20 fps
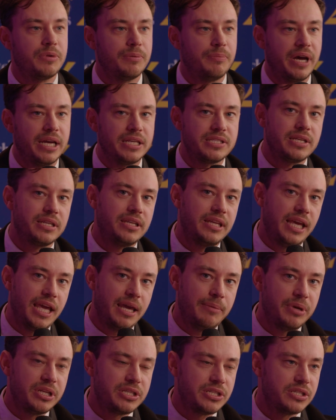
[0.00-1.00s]
optimizing the
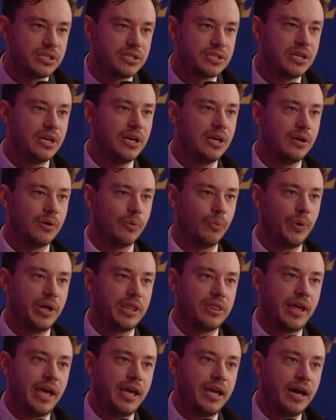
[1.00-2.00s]
images
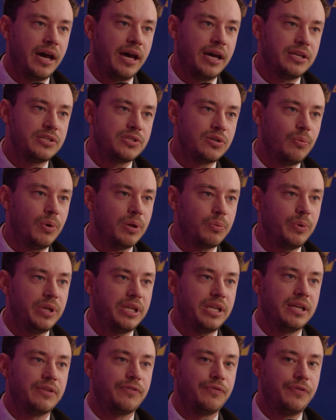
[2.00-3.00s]
with AI. So what we
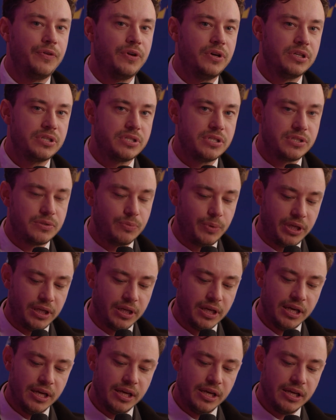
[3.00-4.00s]
did first is we
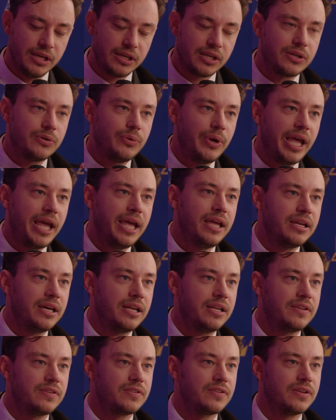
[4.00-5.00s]

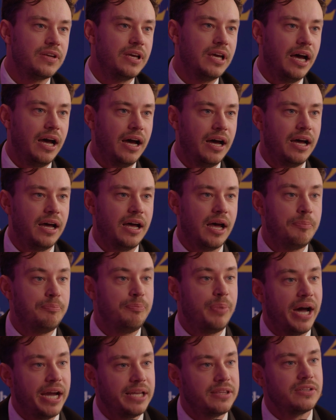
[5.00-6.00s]
created a
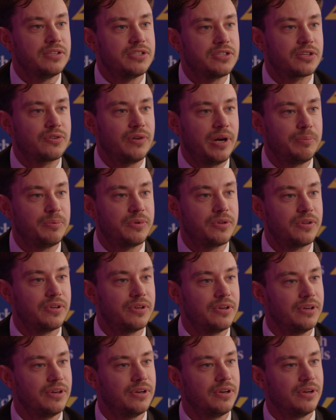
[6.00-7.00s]
Python script
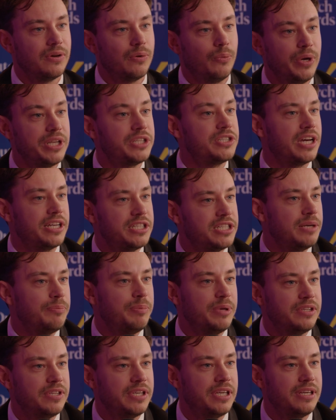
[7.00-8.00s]
with
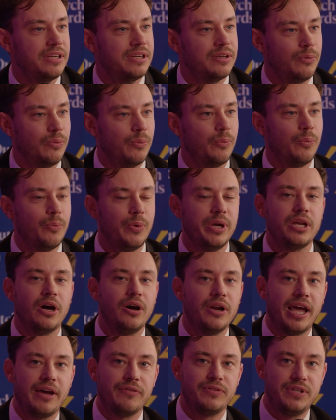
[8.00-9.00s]
ChatGPT. We
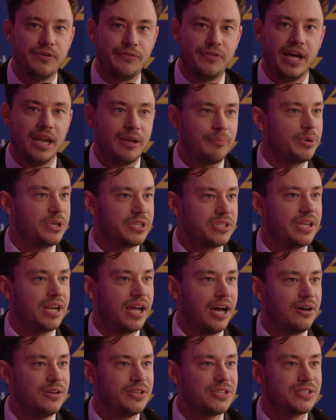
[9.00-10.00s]
don't have developers
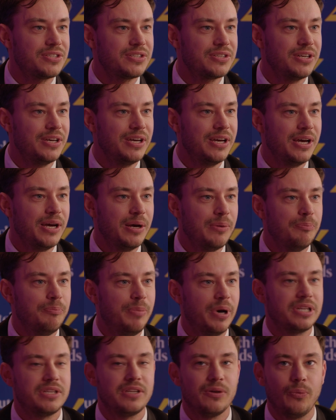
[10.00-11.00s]
in-house,
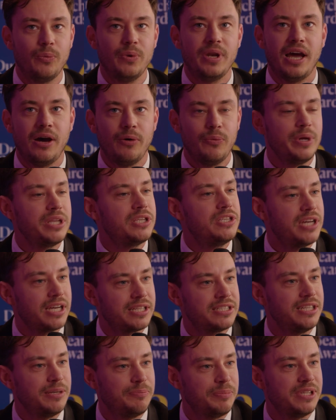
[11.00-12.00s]
but now with
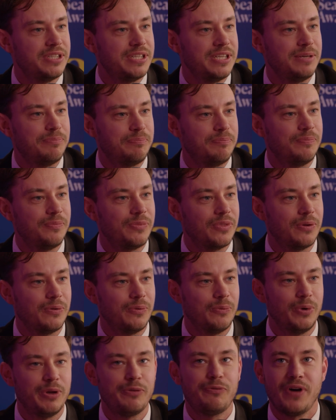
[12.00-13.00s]
ChatGPT,
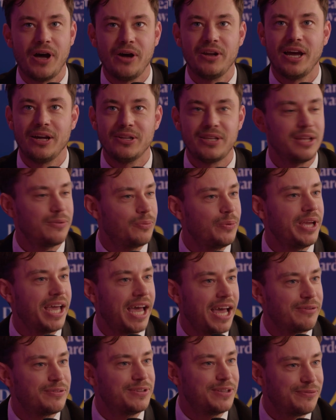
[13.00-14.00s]
we found out that we
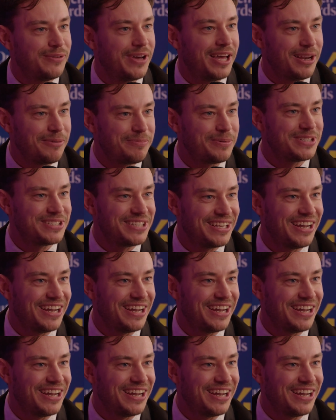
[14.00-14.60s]
have developers